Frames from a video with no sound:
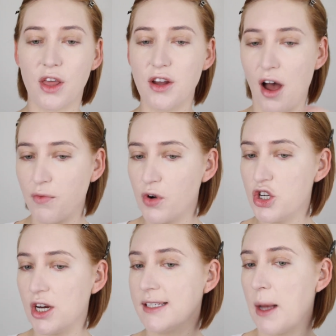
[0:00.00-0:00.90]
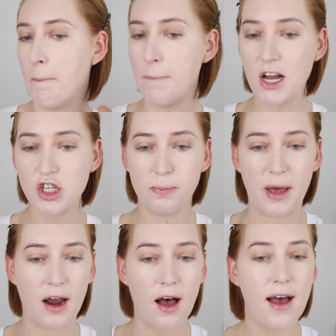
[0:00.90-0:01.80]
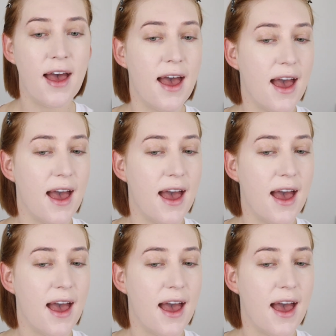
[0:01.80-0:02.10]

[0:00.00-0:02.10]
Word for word: The coverage is much better